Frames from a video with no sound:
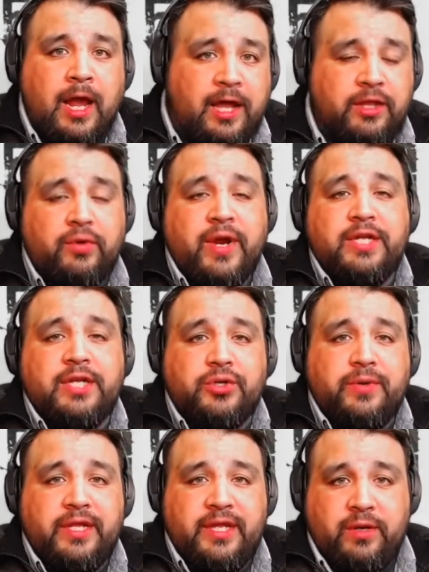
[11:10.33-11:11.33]
and the grand
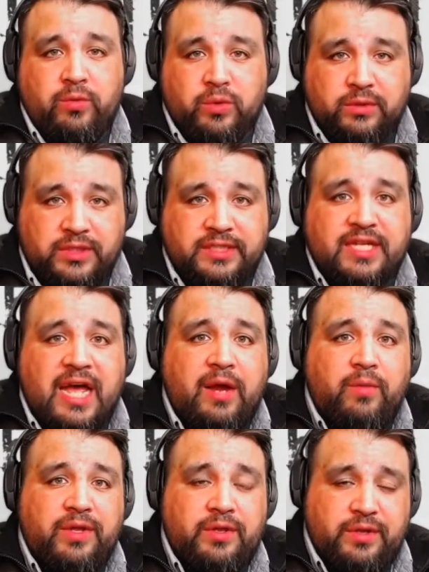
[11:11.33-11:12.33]
jury then will decide
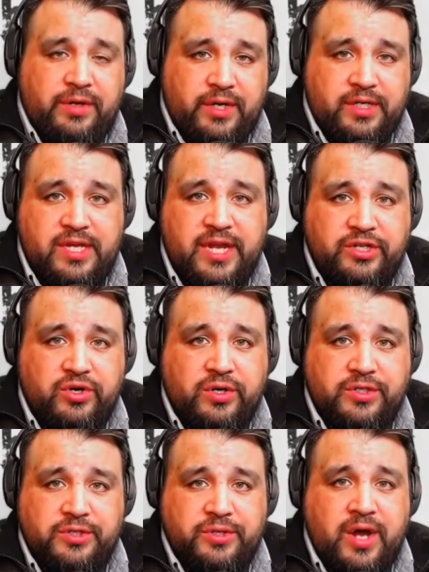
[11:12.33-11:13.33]
whether they're going to take
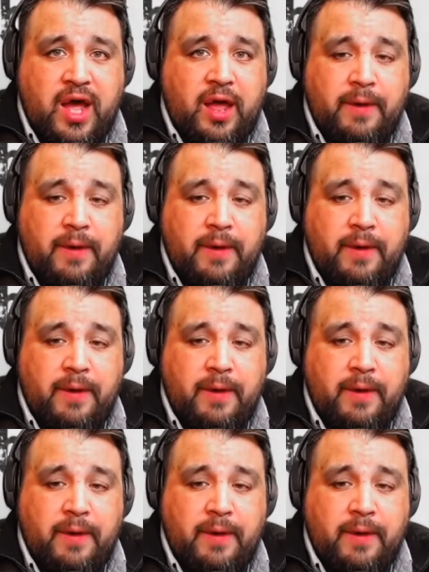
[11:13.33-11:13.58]
charges or not.